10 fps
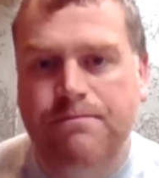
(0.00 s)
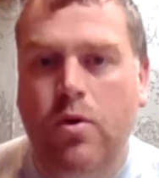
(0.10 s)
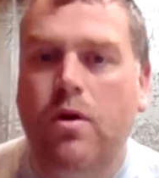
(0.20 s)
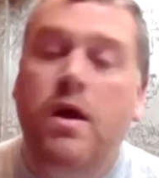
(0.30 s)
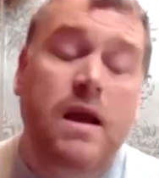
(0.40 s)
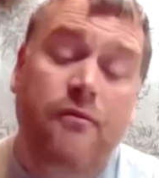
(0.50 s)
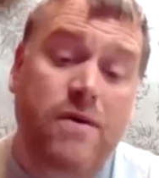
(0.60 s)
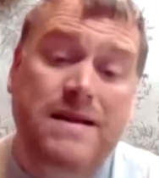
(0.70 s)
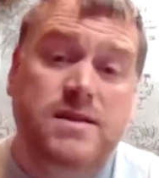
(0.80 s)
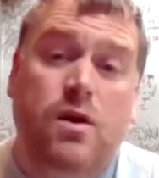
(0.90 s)
But if we
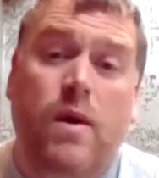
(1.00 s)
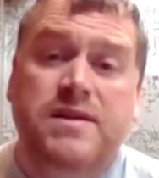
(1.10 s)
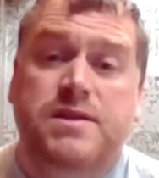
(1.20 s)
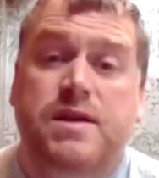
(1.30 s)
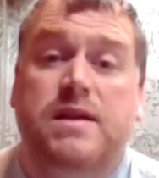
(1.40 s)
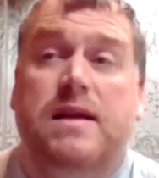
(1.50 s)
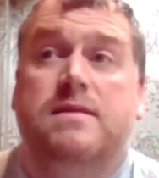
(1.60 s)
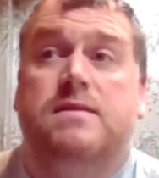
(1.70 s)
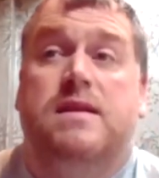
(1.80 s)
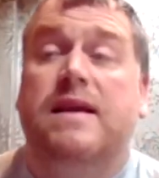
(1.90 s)
ask the question
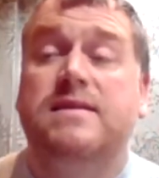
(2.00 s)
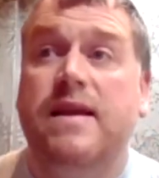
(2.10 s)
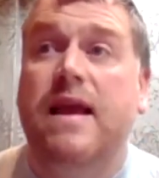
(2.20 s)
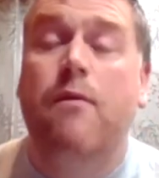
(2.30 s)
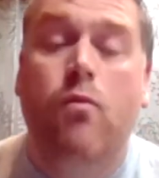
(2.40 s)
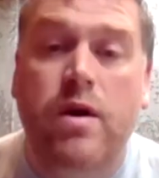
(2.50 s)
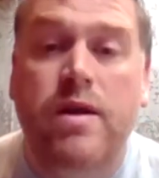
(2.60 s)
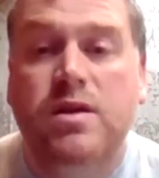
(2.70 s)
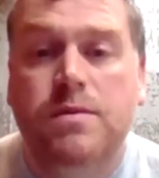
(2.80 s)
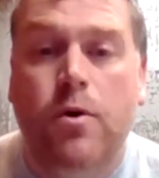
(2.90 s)
and they say, yeah, we're in
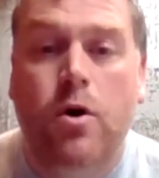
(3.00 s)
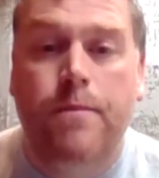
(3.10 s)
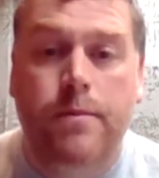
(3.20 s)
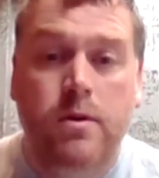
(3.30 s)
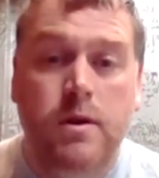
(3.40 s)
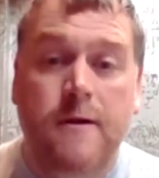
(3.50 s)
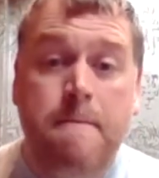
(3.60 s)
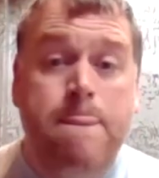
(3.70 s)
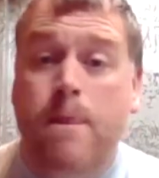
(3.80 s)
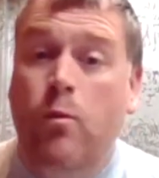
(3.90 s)
the support bubble,
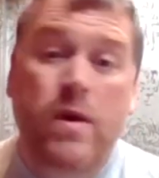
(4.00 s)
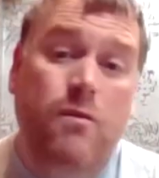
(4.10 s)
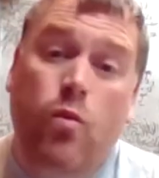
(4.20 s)
we